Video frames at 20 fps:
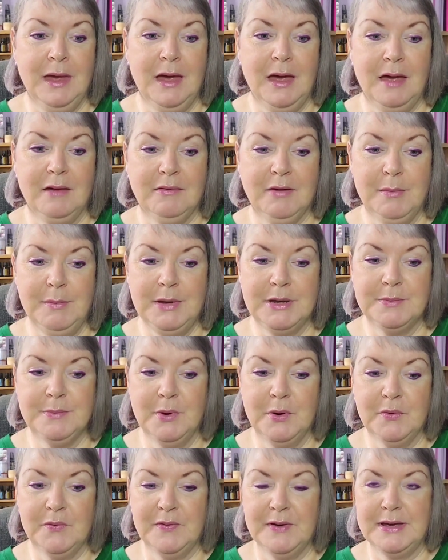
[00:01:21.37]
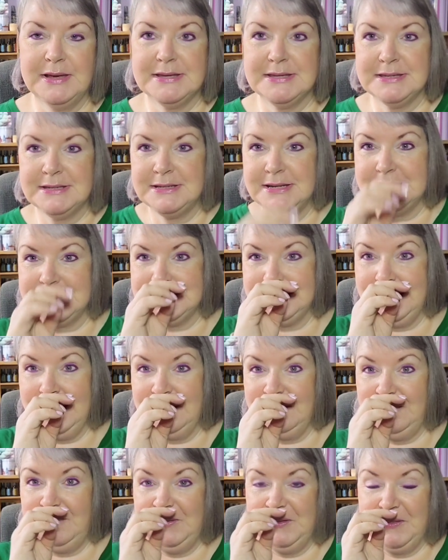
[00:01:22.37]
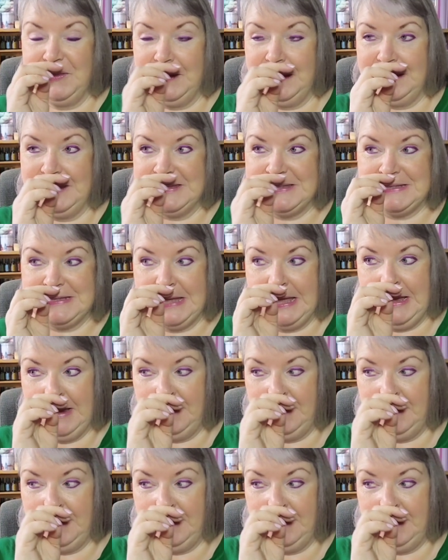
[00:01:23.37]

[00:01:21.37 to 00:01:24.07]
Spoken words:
I've come into my office just to get a few things.